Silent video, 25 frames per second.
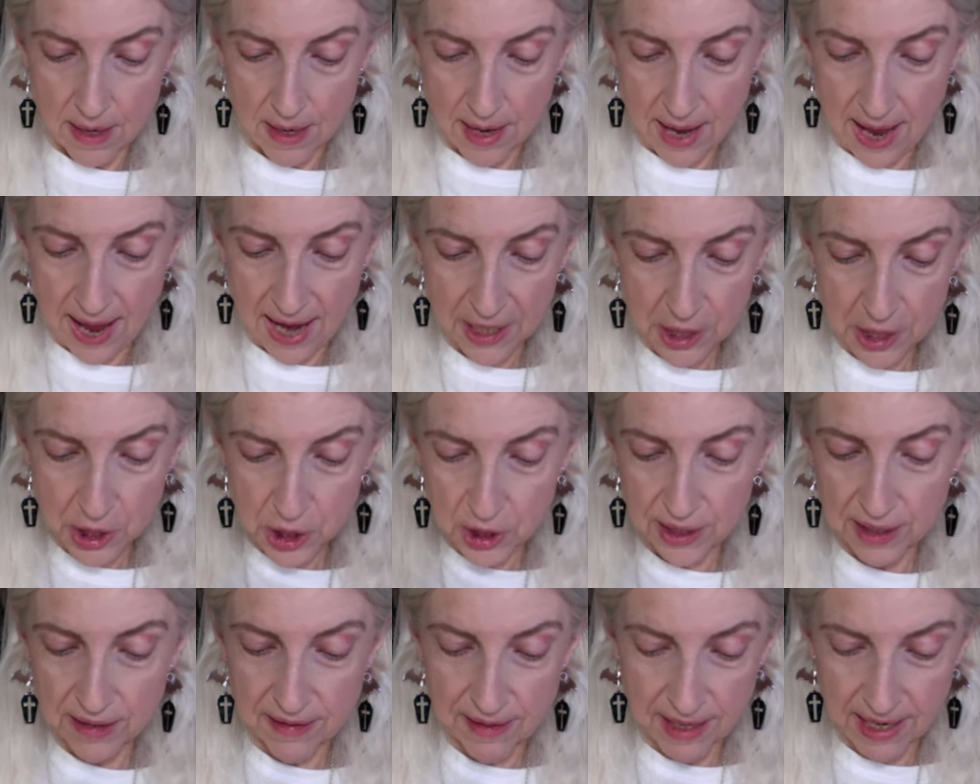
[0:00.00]

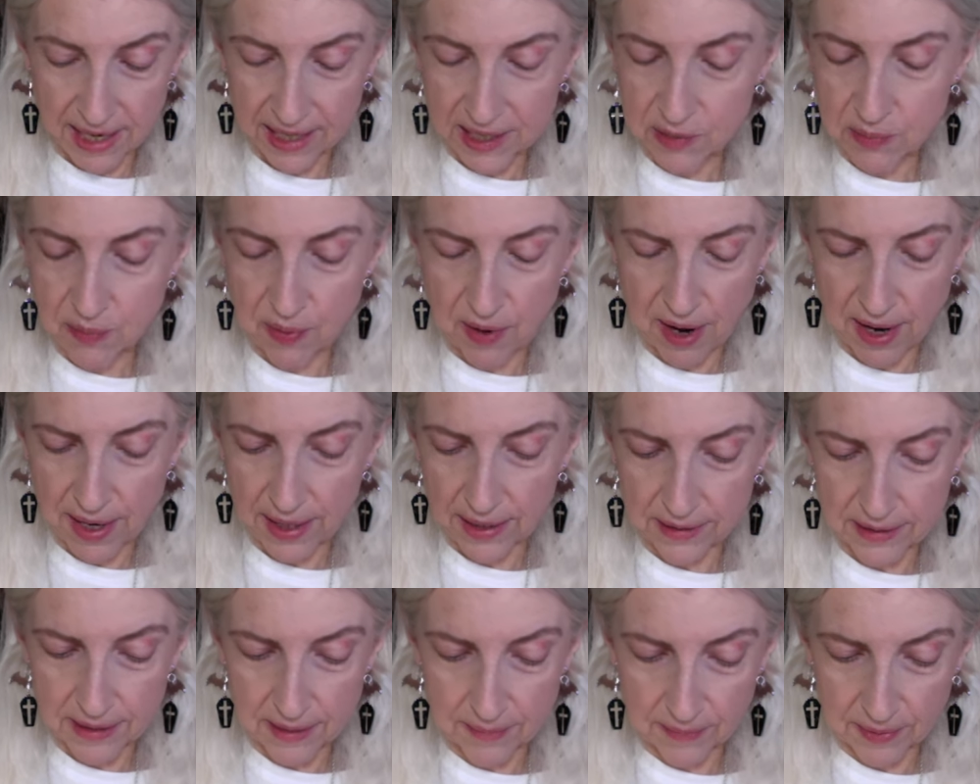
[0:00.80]
Actually, the next
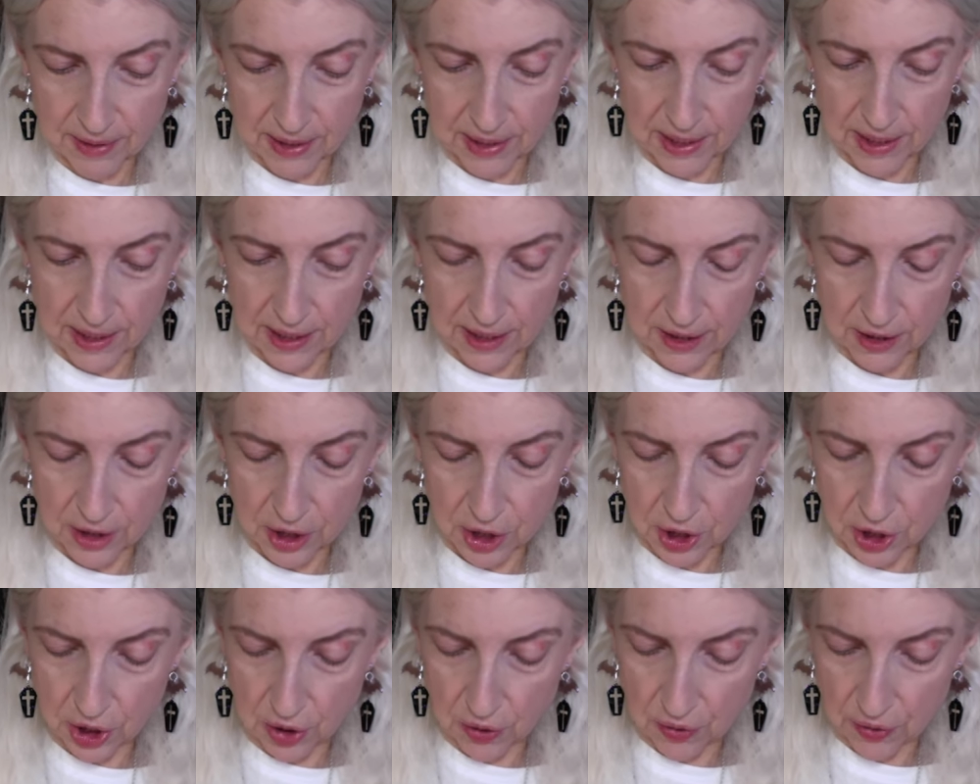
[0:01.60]
product I'm going to
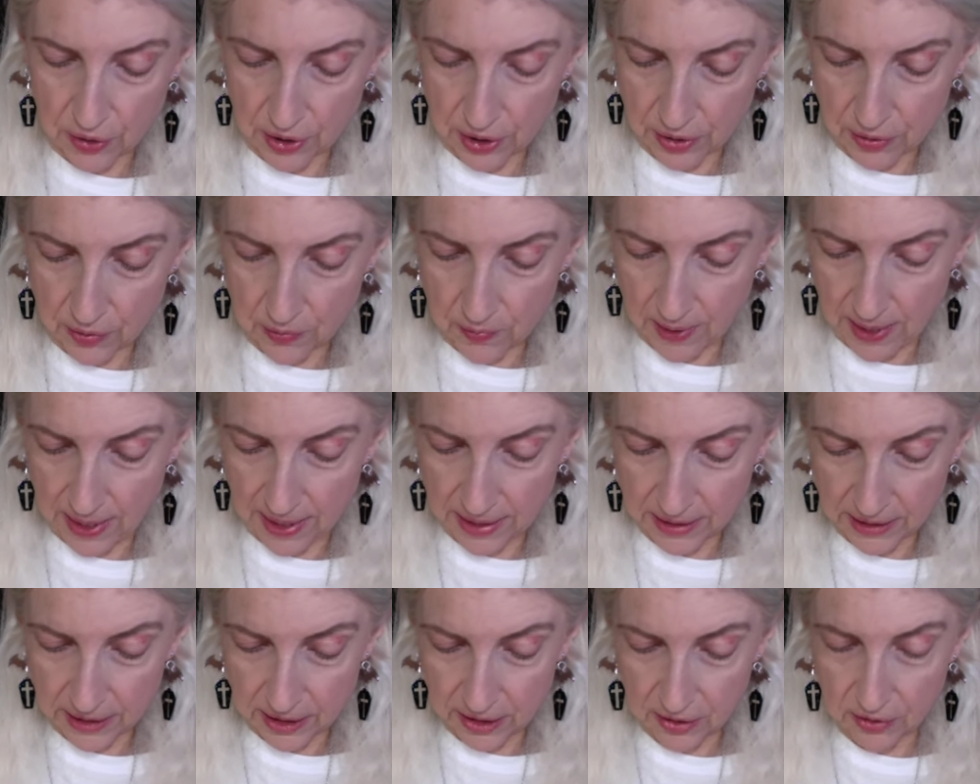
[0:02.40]
show you and
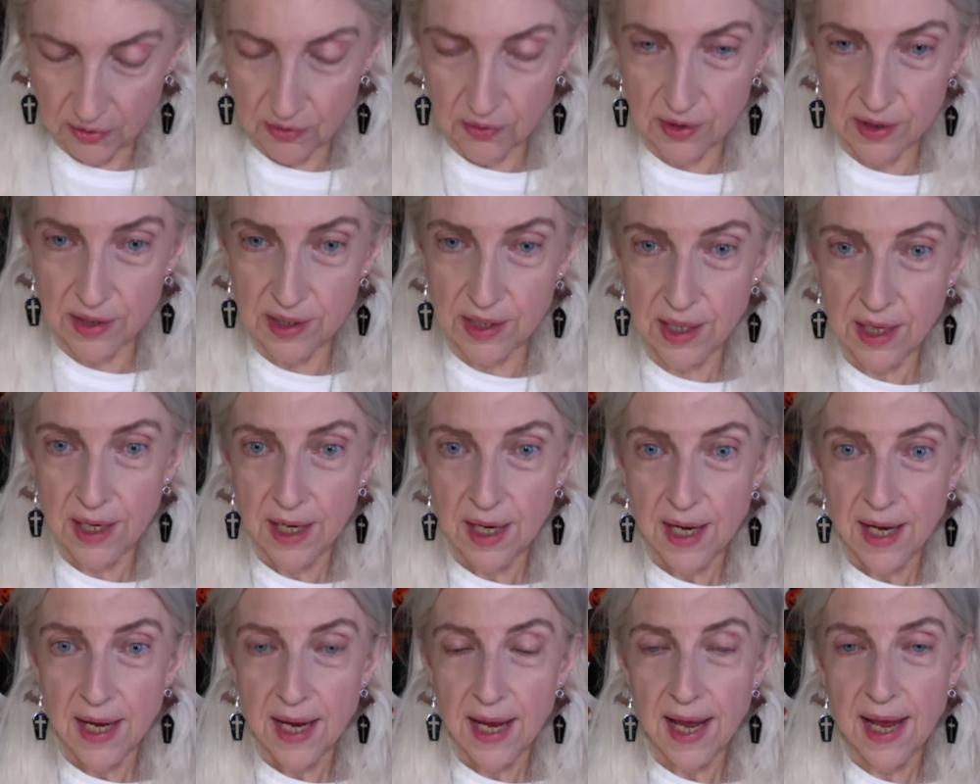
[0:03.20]
use
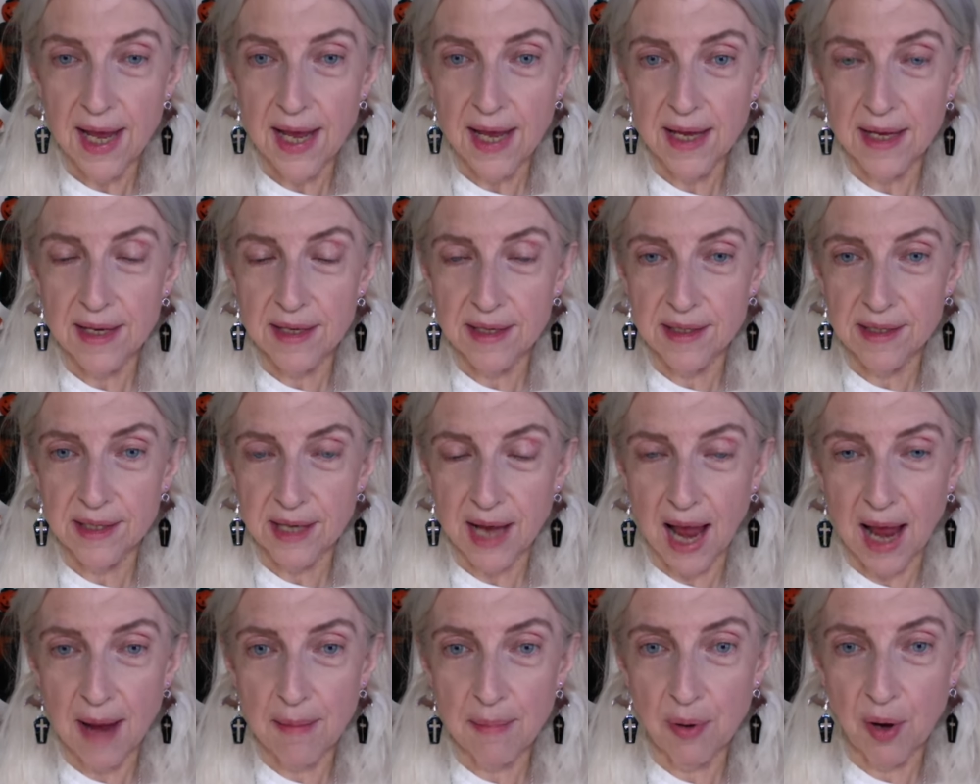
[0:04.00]
is
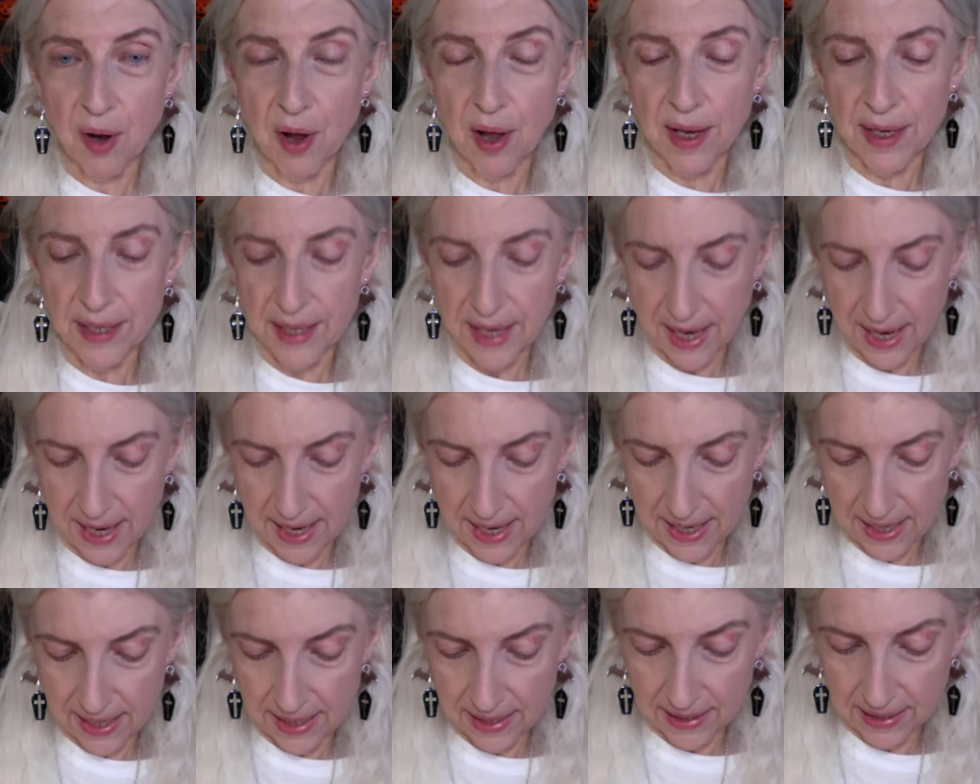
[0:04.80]
I bought
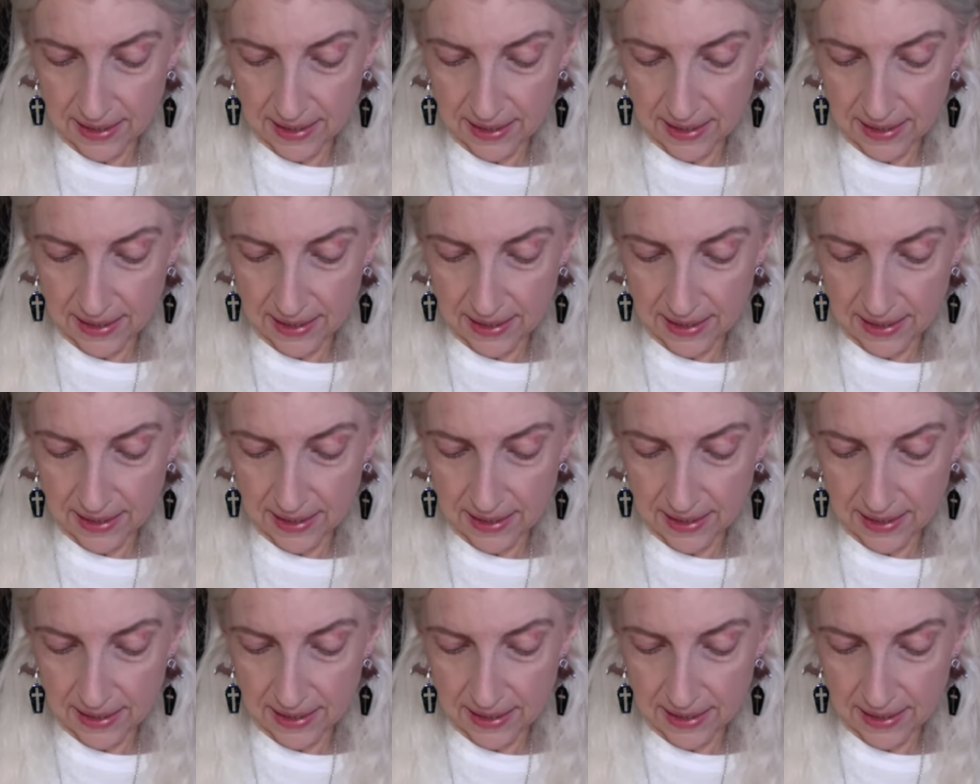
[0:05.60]
a